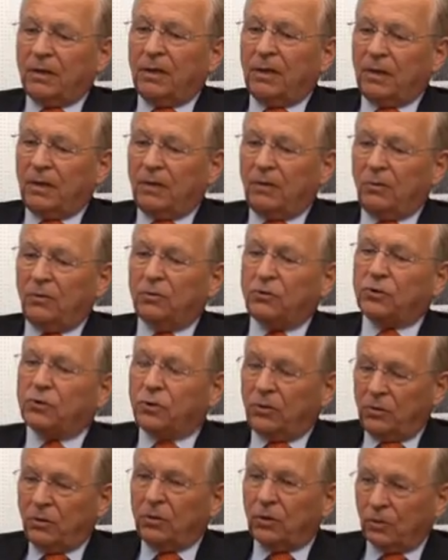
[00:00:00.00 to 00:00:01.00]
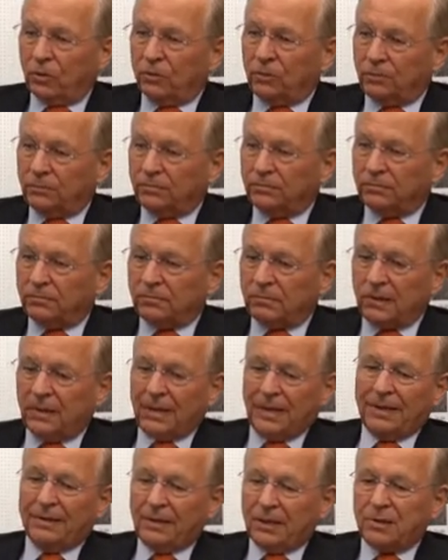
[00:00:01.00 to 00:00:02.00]
the EU should do
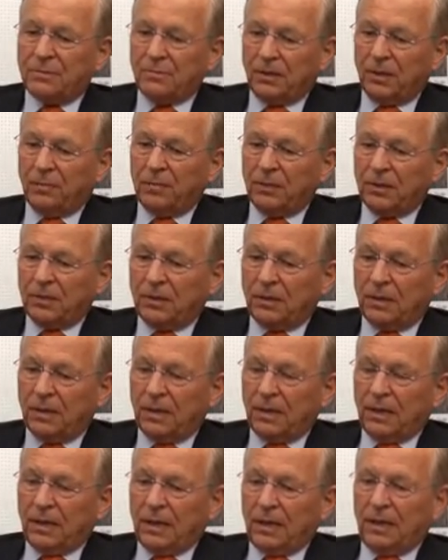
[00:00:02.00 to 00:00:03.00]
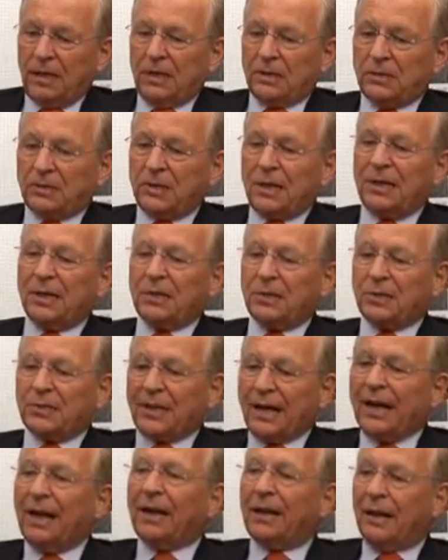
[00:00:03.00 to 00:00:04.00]
at this moment is
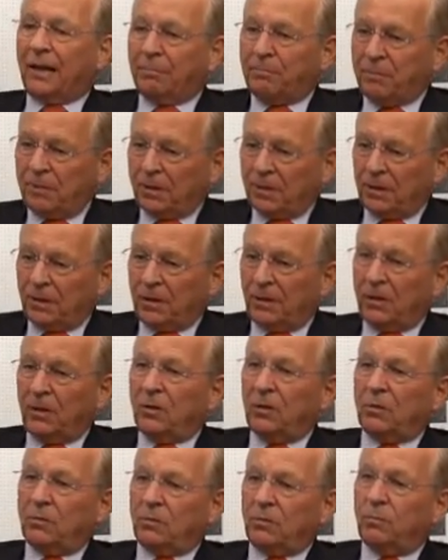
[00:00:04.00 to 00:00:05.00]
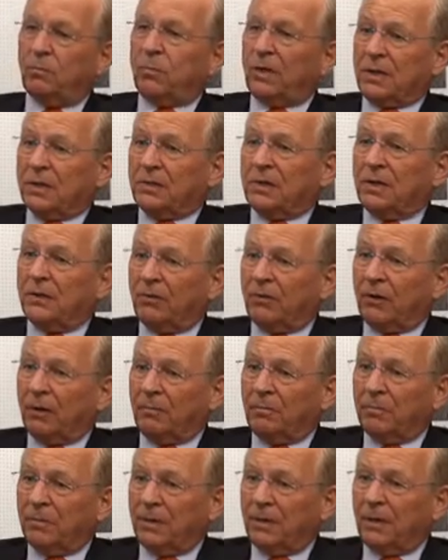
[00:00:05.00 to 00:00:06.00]
stand up to President
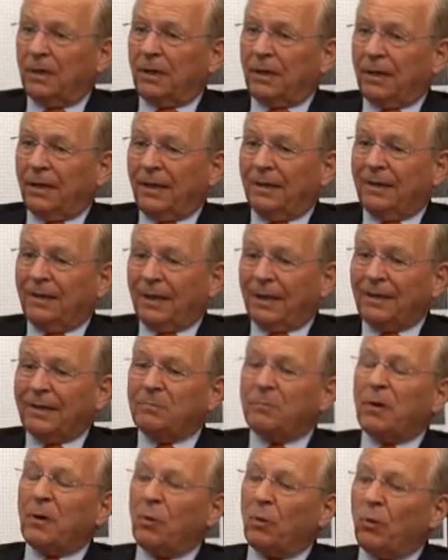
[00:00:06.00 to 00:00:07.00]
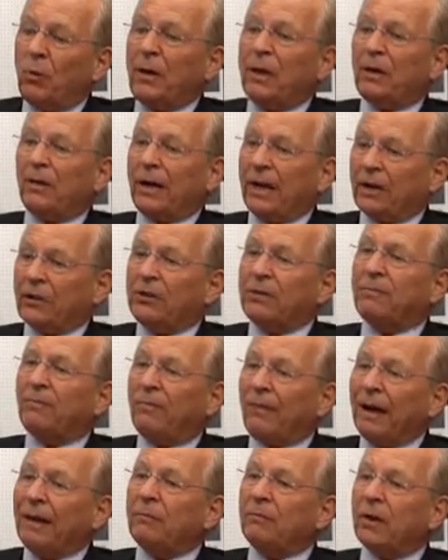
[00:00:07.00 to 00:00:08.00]
Trump and tell him, we are actually
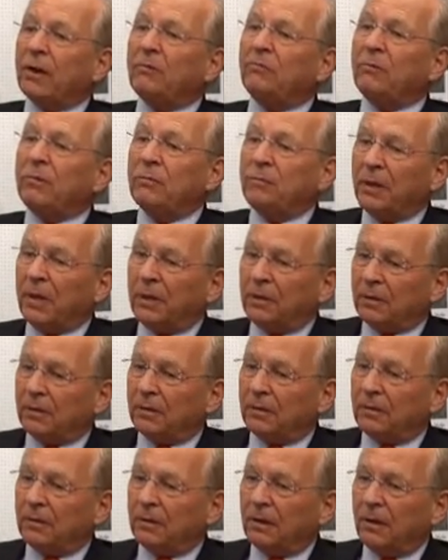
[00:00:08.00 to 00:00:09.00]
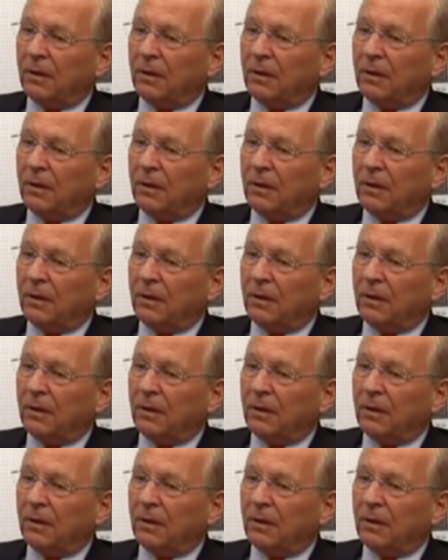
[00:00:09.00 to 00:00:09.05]
500 million